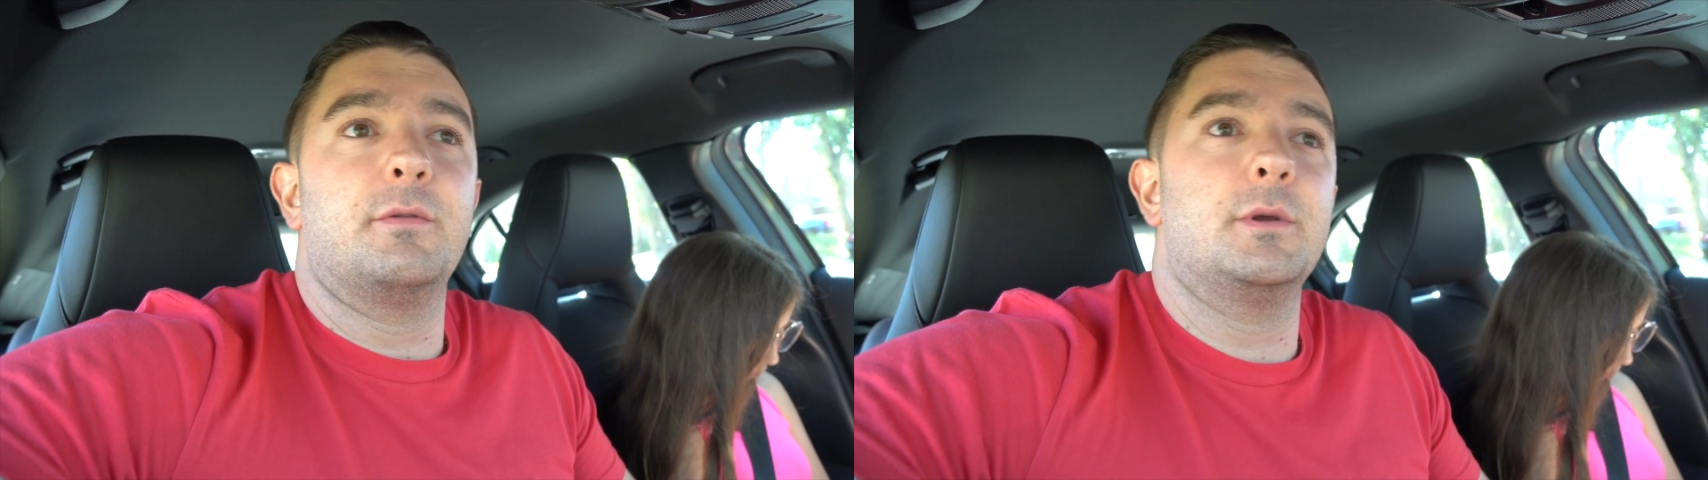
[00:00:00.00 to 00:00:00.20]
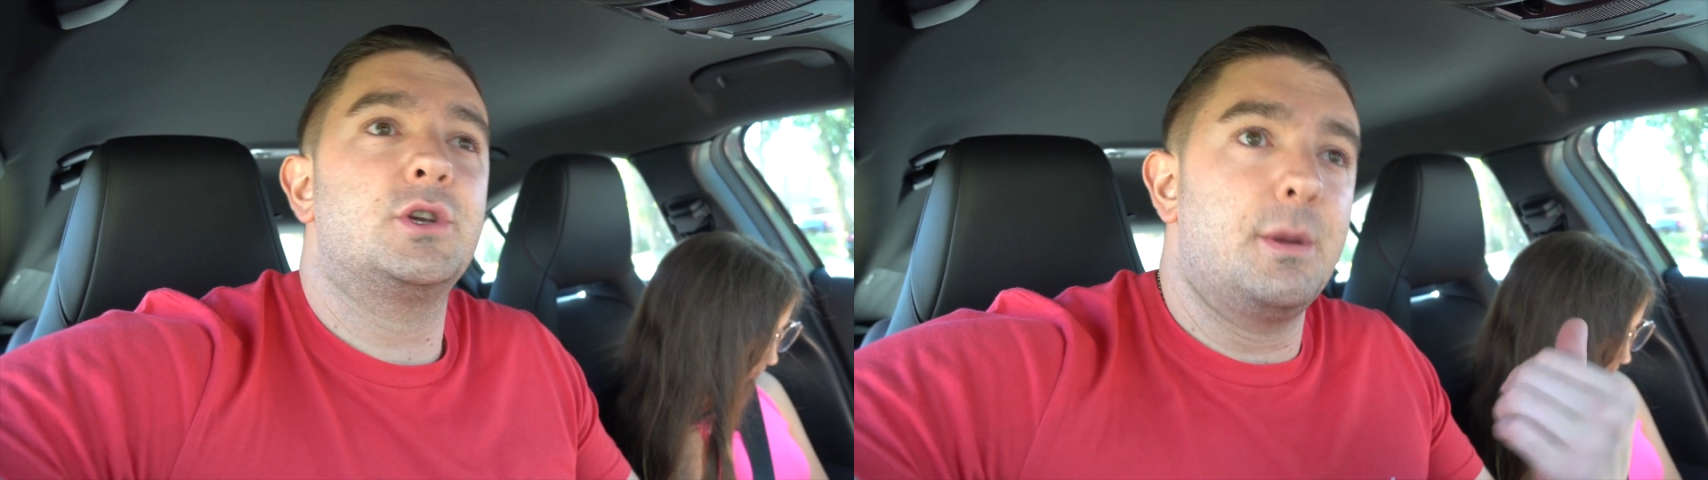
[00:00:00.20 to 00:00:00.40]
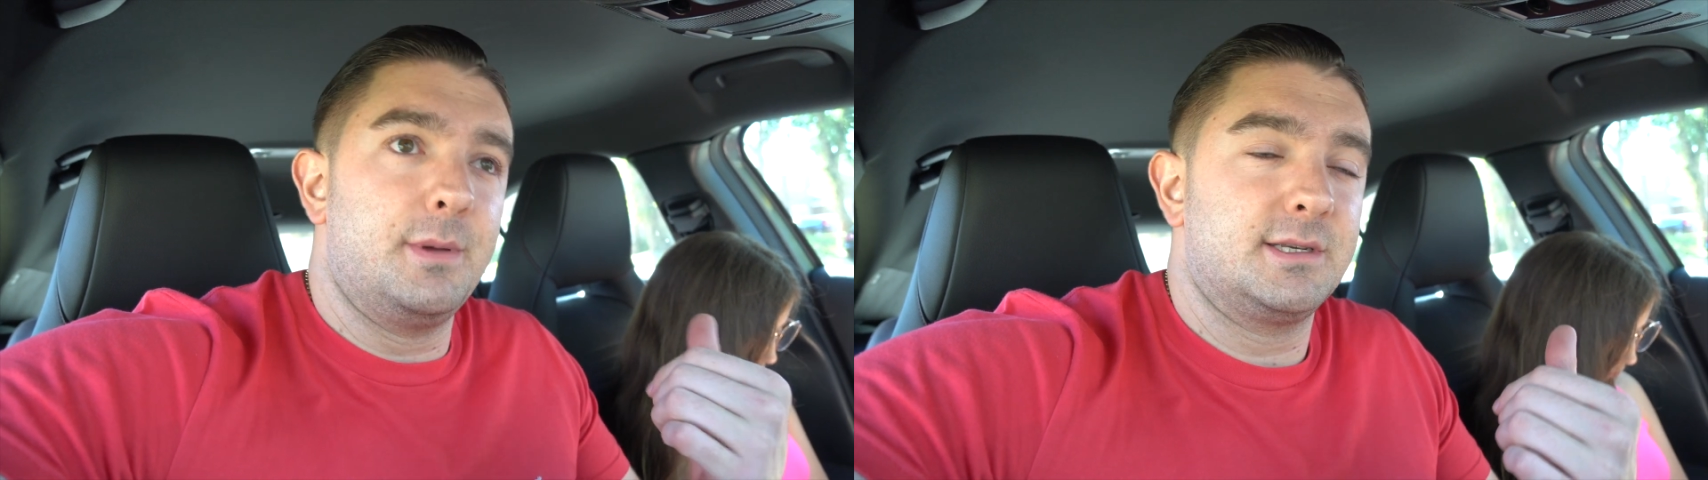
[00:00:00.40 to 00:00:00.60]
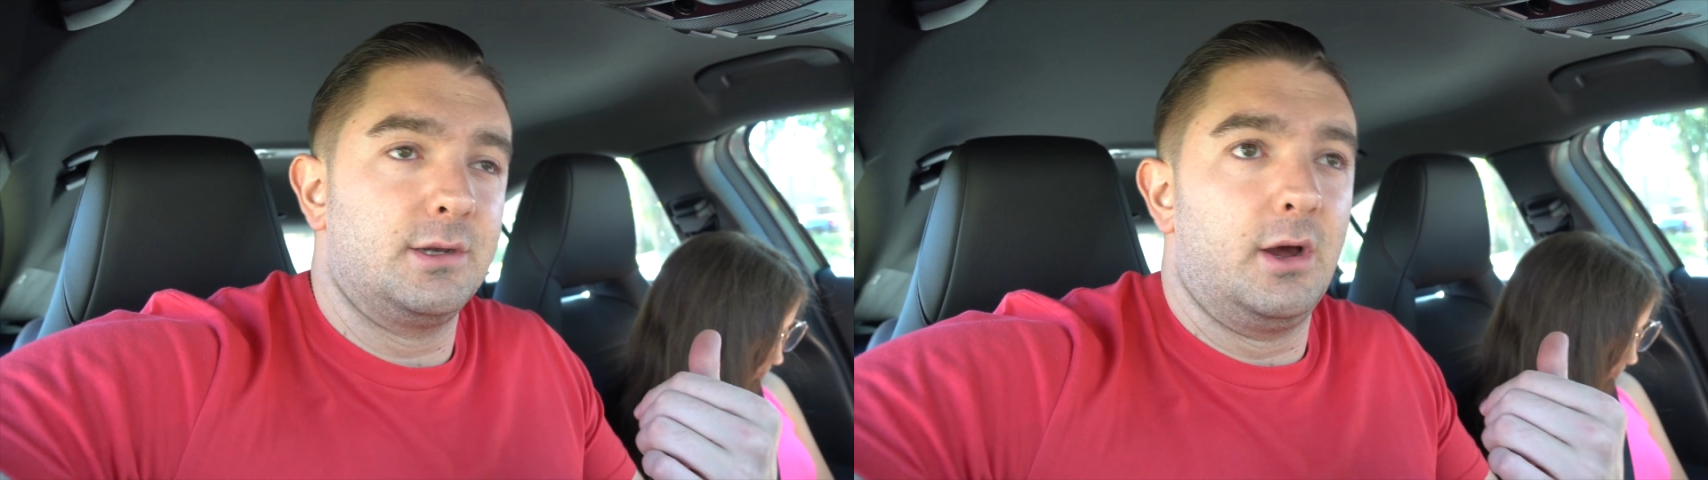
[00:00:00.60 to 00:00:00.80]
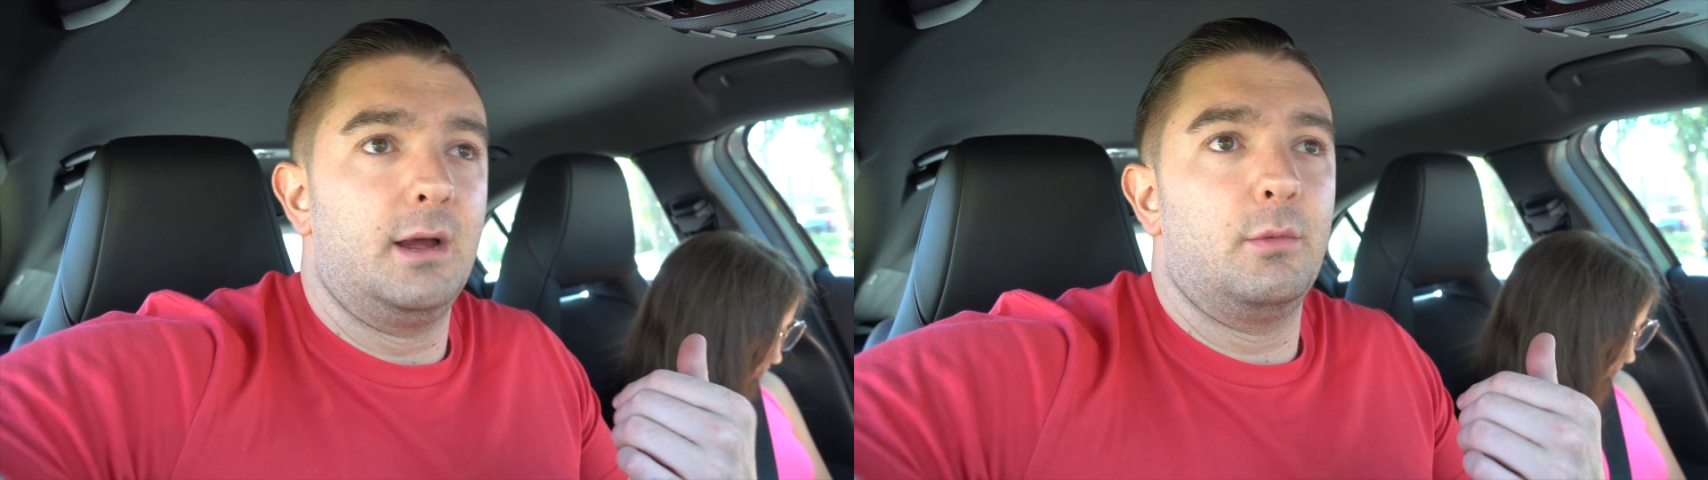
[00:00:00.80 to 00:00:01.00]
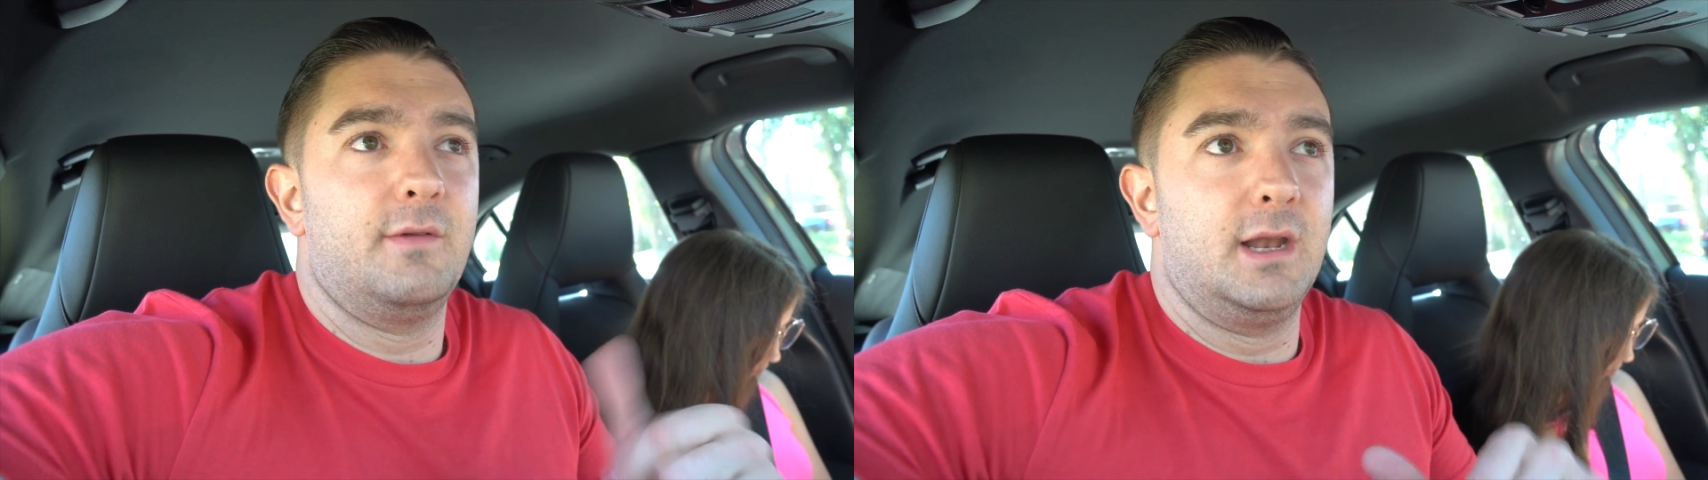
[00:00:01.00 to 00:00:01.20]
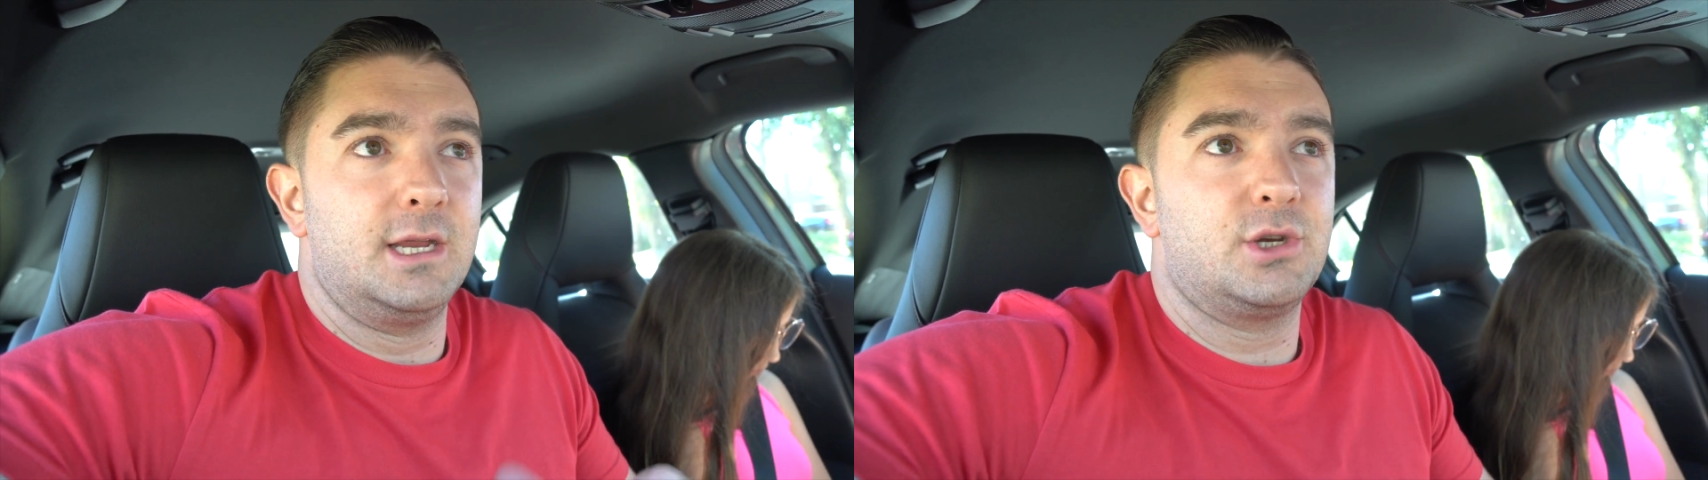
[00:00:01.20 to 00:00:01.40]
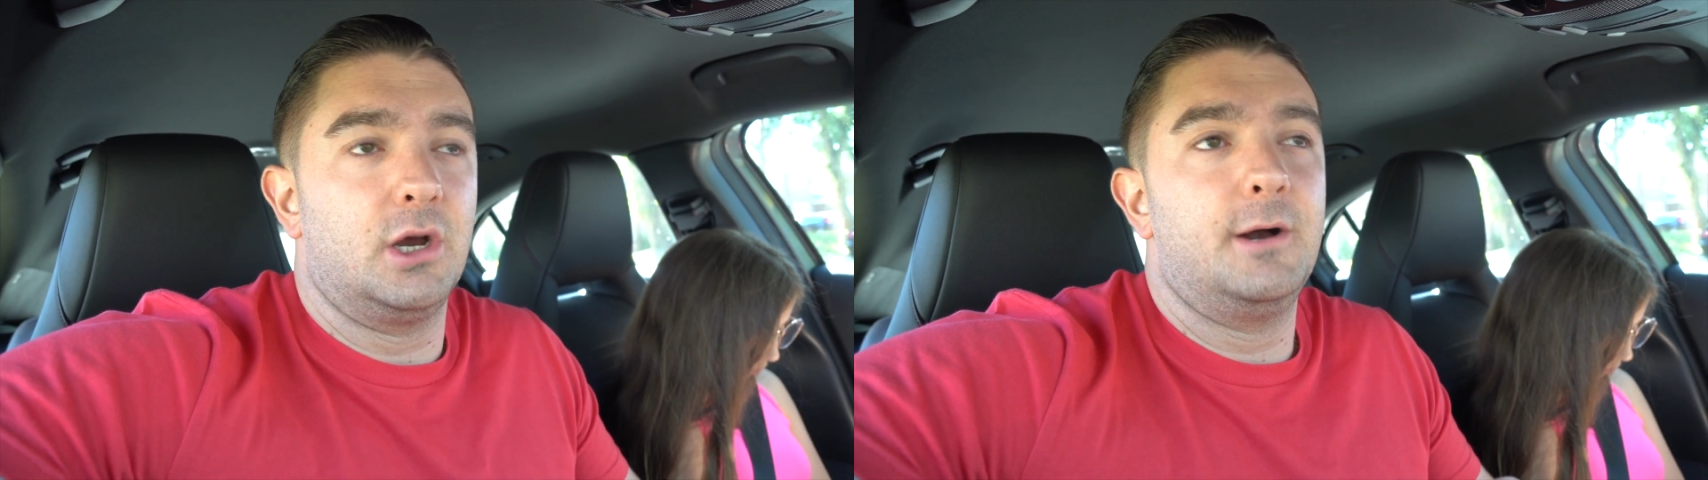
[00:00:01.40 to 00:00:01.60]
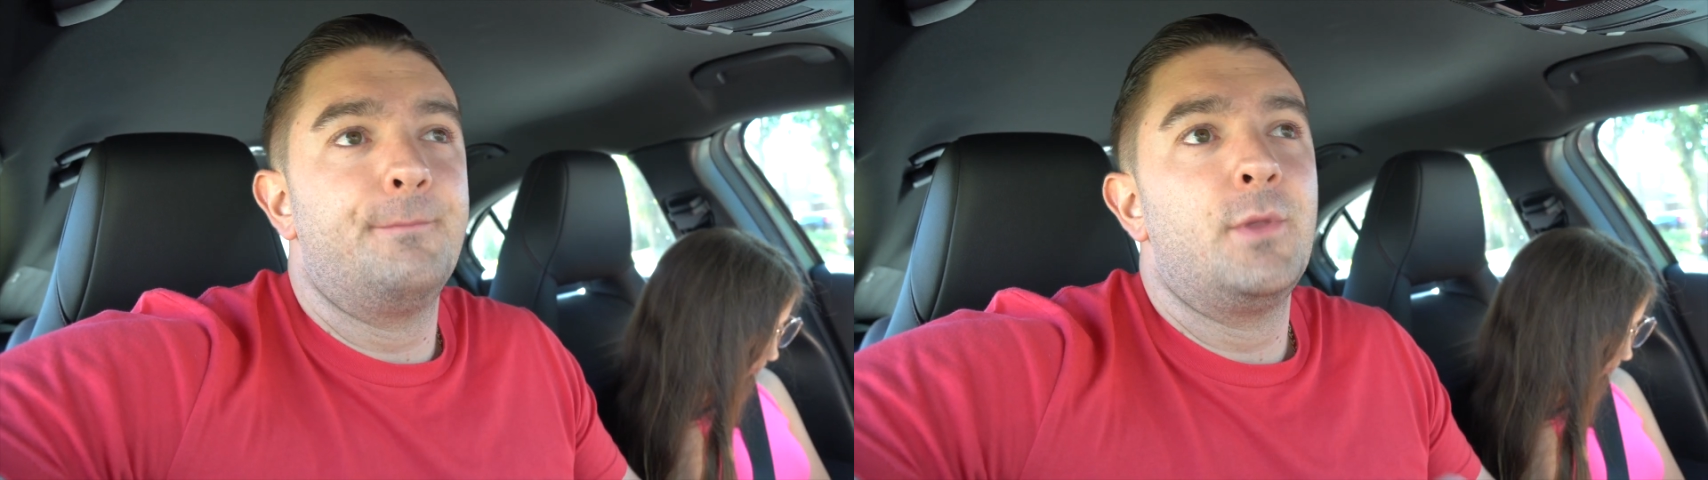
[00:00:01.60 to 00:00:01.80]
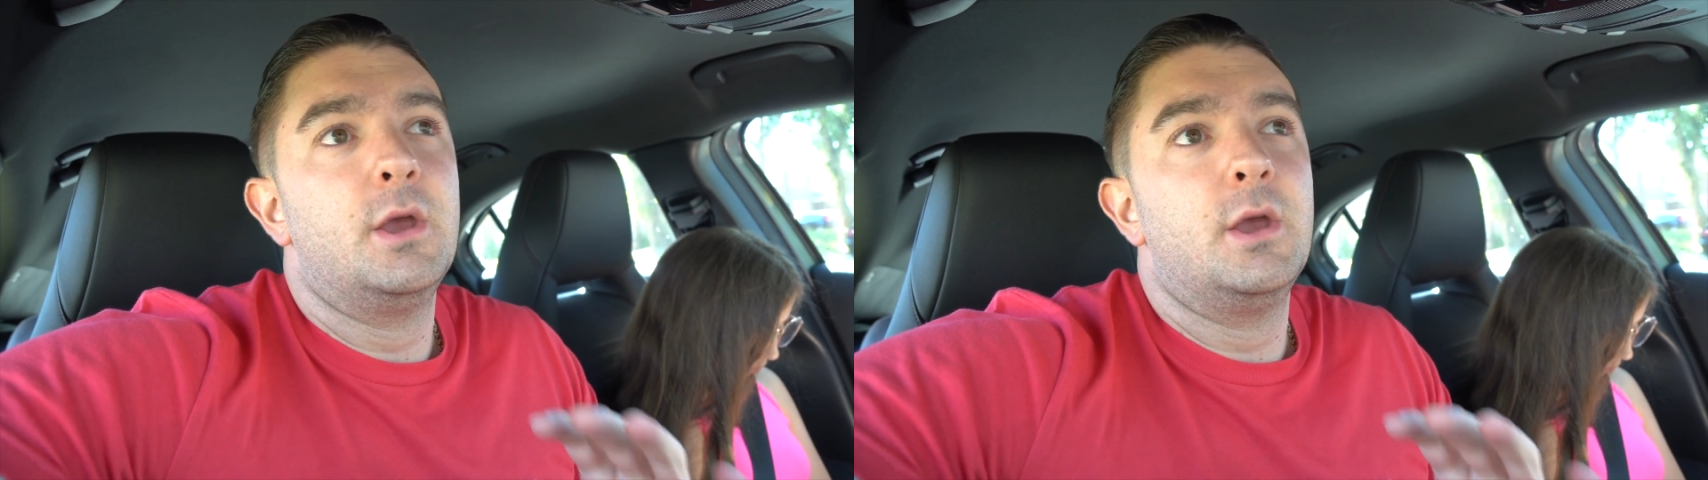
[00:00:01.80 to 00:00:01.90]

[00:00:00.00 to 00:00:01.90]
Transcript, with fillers: I'm going to ship it tonight with Alicia.